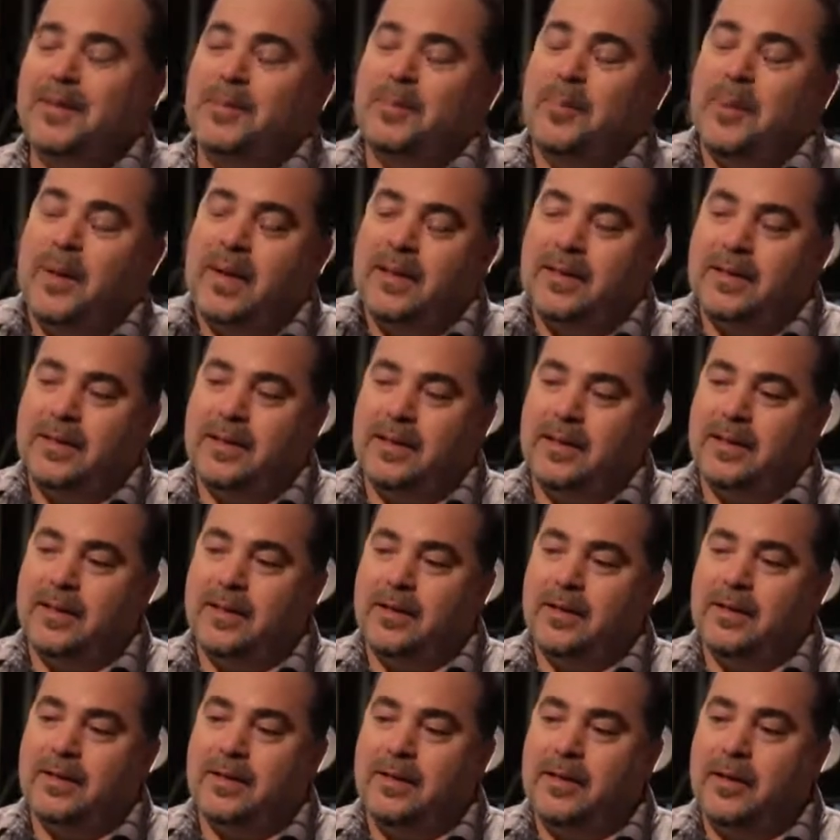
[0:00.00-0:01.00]
but,
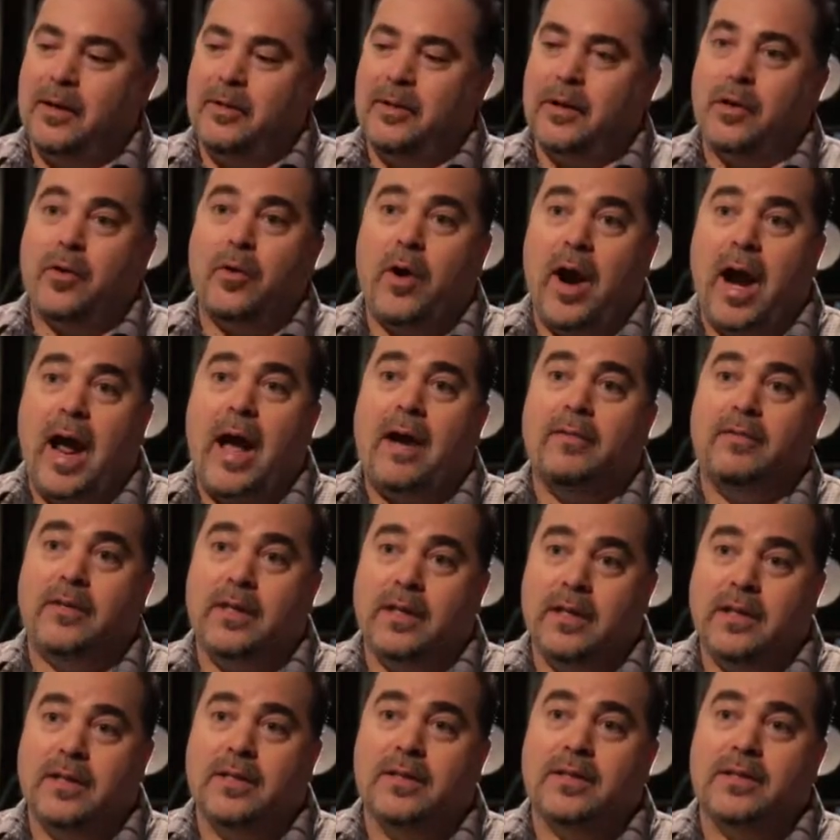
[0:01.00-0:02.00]
you know, the craft
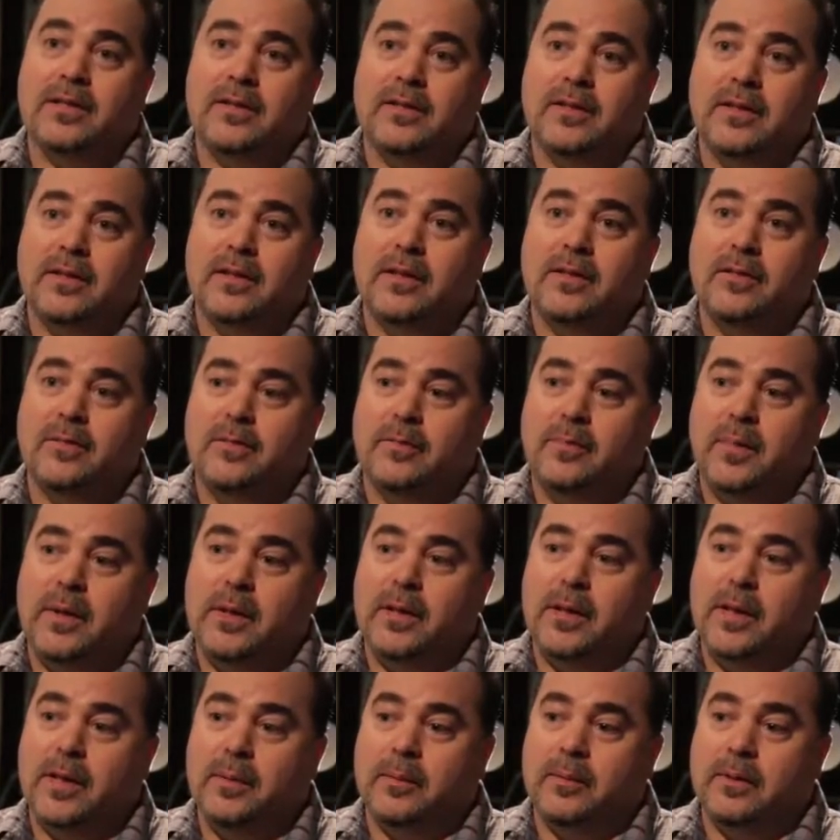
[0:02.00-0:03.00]
is, you know,
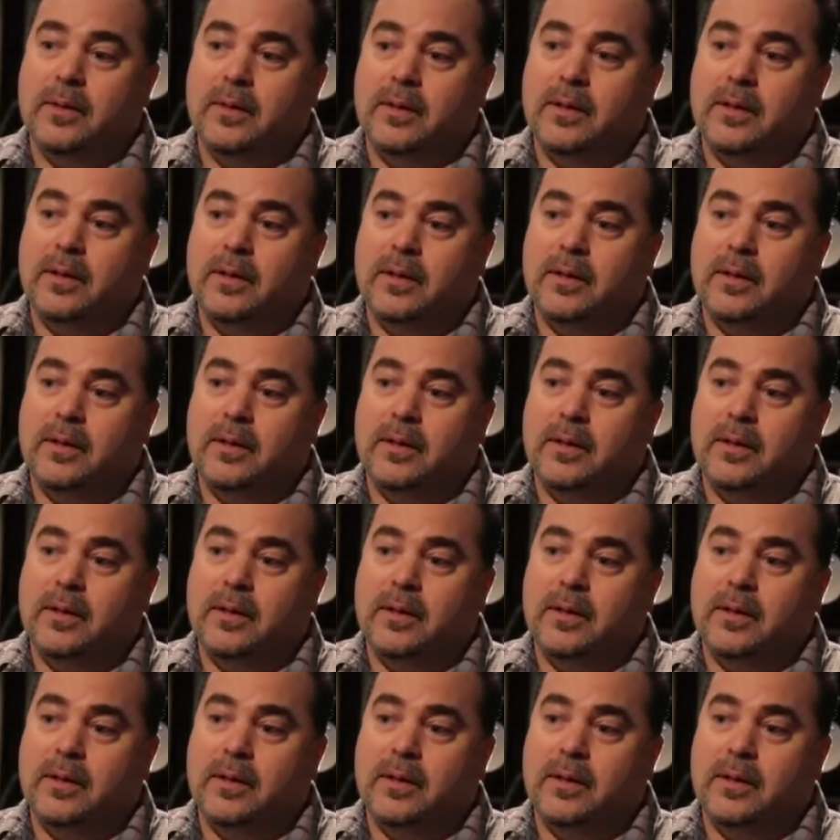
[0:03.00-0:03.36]
being able to